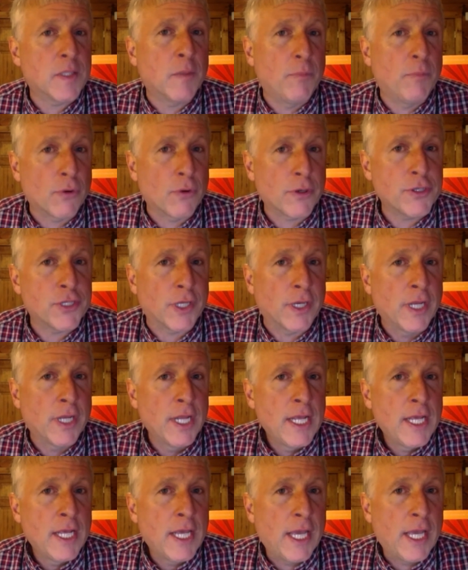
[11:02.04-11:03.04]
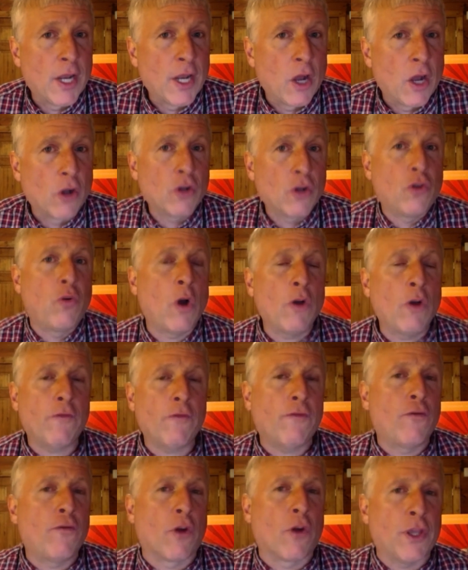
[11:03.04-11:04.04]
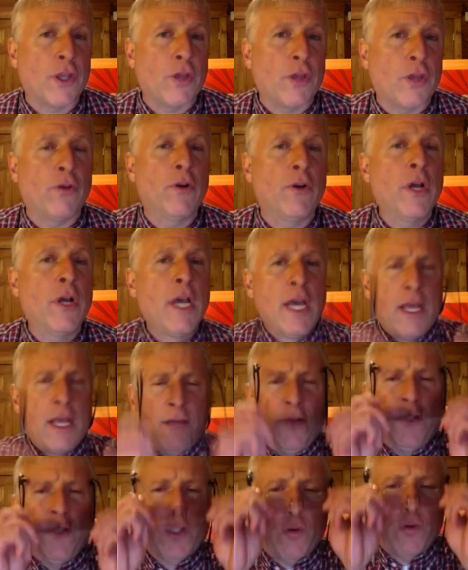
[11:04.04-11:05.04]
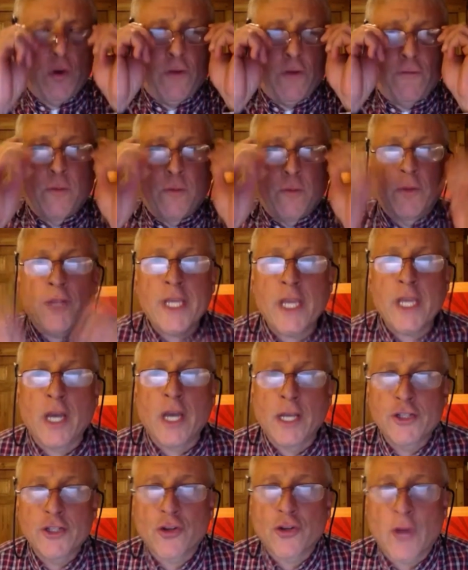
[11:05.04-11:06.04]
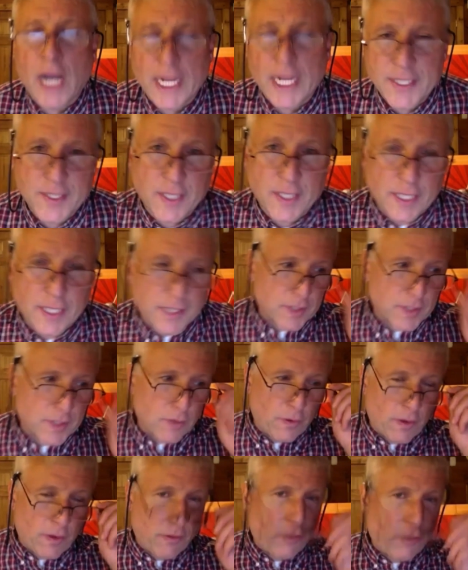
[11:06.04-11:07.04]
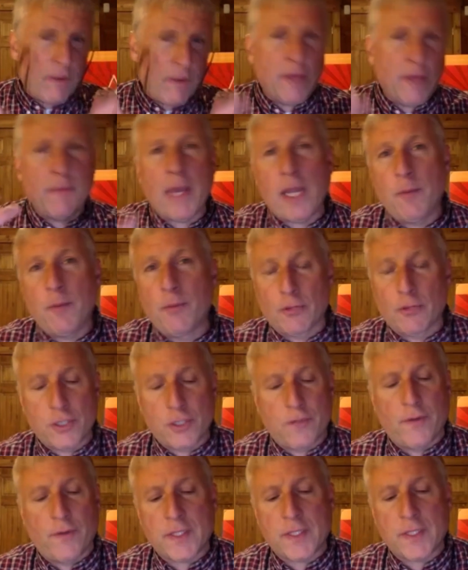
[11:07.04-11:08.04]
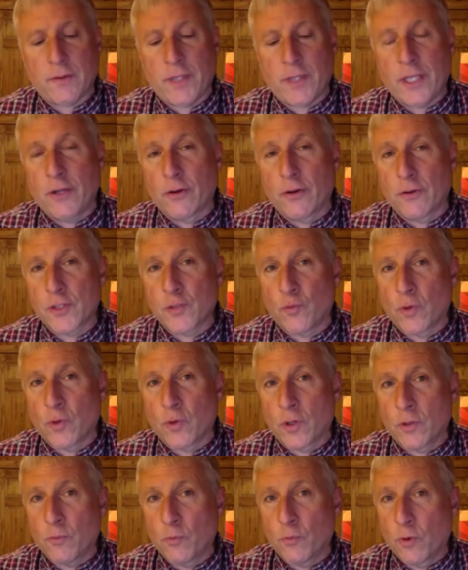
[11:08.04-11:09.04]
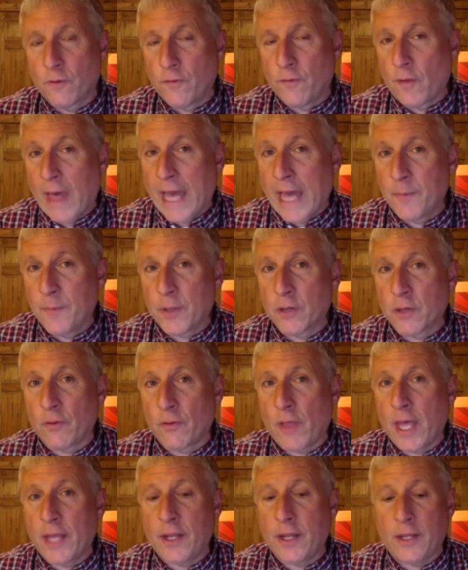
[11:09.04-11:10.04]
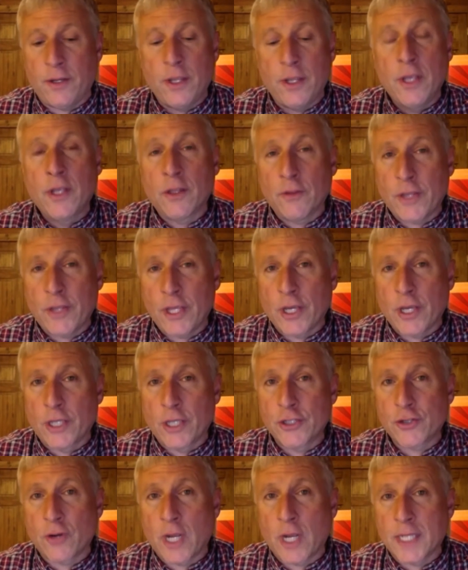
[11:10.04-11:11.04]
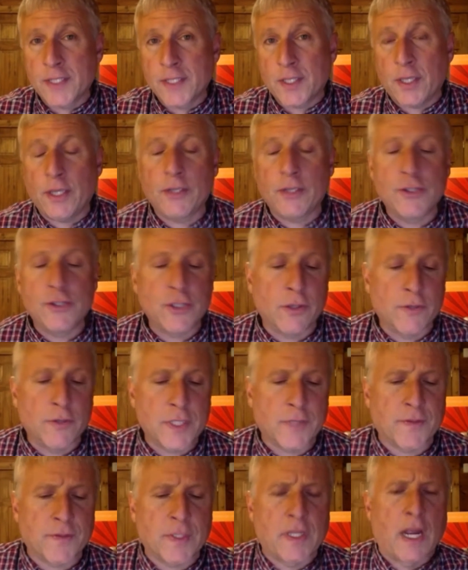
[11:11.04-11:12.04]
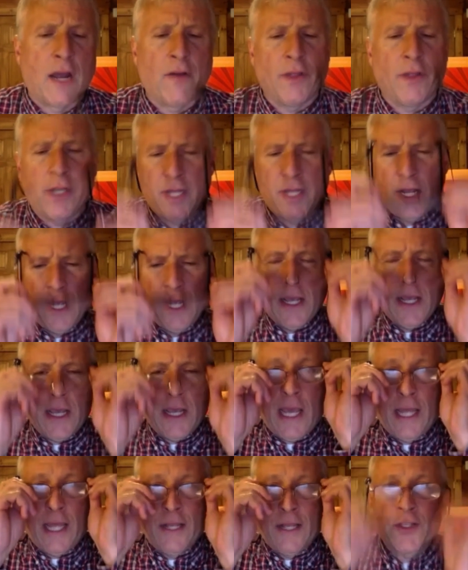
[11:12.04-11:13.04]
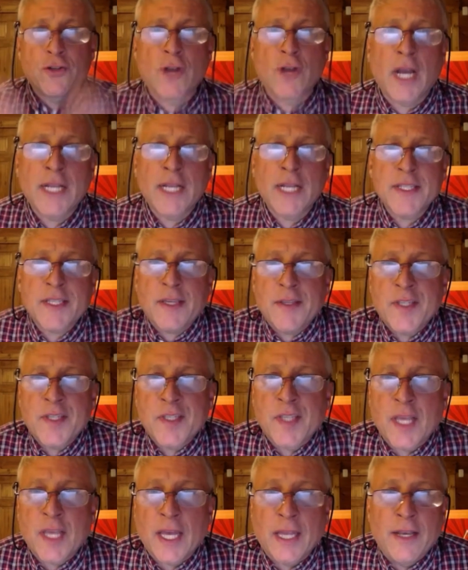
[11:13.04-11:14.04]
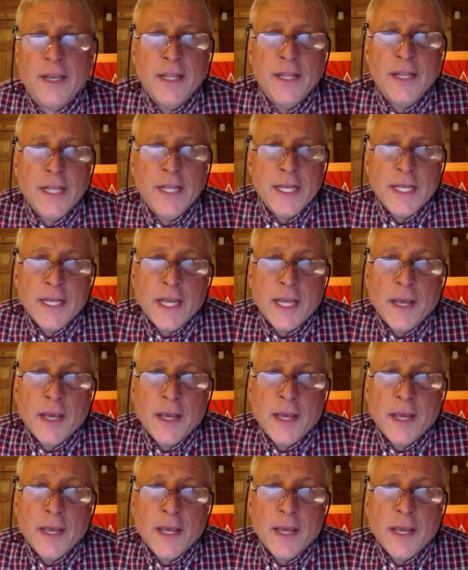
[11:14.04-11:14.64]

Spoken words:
against abortion. And I'll quote for you this quote from Leon Trotsky. So the three main Bolshevik leaders were Vladimir Lenin, Leon Trotsky, and Joseph Stalin. And as Trotsky said,